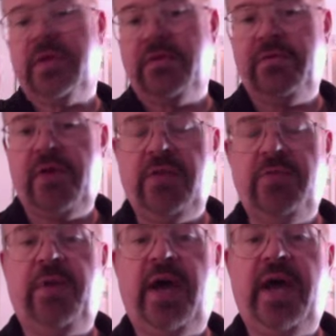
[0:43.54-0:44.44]

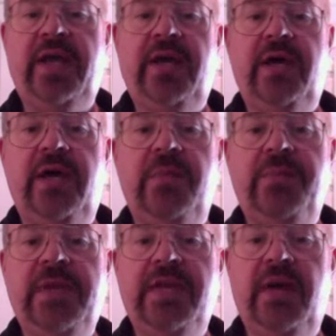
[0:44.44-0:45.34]
followed by a
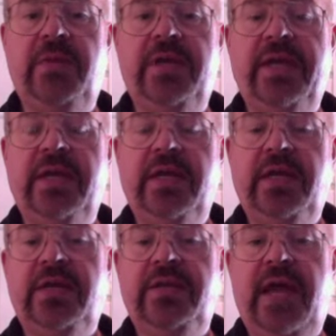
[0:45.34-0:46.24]
B doubling
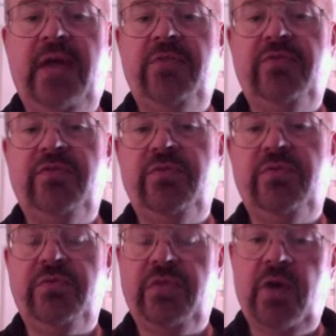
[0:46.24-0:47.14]
down
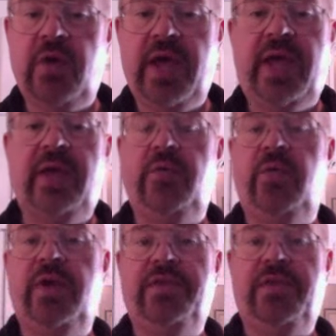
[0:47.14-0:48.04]
to low A
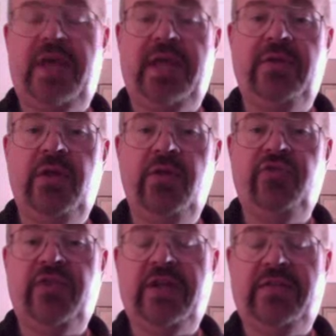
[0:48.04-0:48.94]
with a low
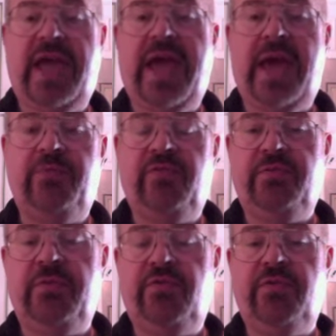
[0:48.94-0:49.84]
G tap
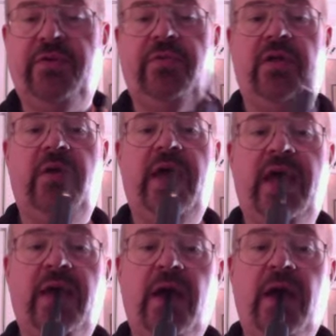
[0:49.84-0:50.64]
just before your low A.